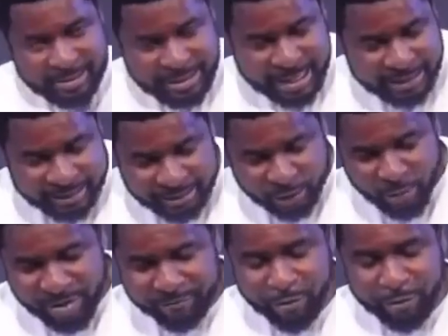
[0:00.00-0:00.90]
Then
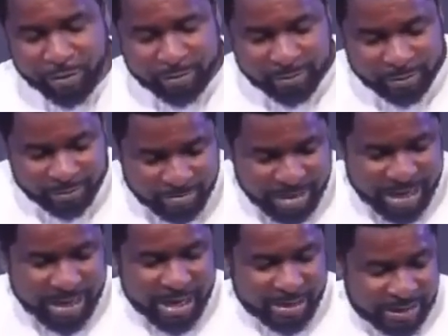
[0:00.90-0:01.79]
the one for
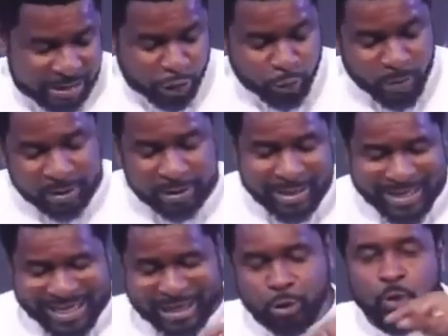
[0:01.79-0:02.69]
men, the third one,
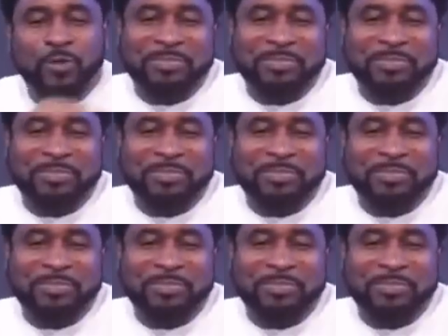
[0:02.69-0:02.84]
he told